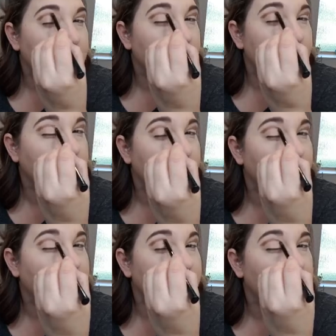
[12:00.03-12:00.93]
trick
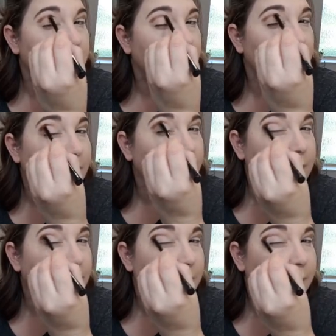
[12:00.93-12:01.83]
to
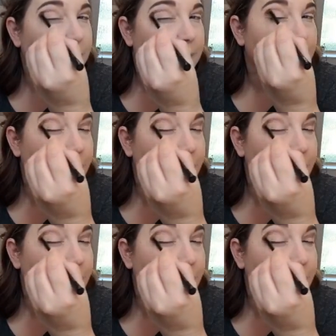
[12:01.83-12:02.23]
any makeup